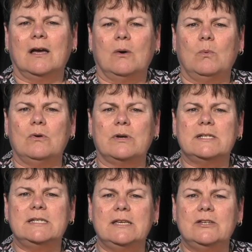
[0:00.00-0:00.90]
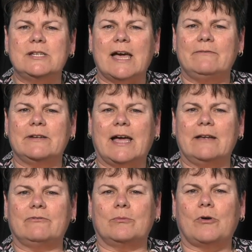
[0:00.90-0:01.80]
We'll continue to
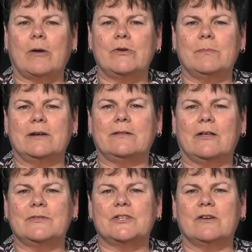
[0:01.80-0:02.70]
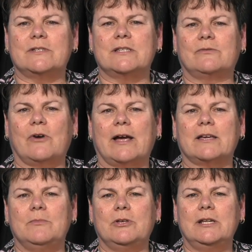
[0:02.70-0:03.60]
advocate for appropriate mental health services for our
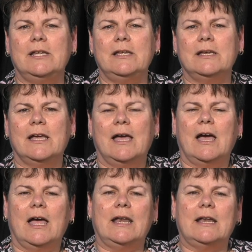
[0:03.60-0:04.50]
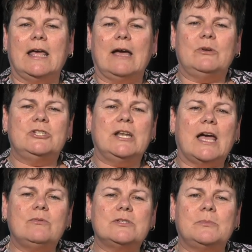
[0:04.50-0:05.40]
community, which
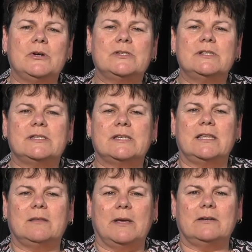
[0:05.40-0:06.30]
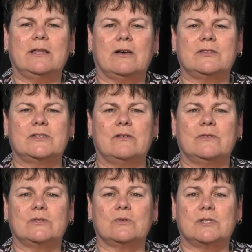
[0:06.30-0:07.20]
enables a person to seek the mental health
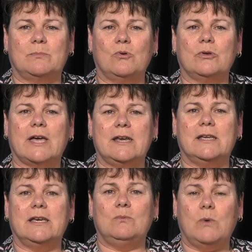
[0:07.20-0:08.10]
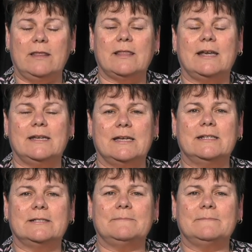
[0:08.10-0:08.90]
service or support they need when they need it.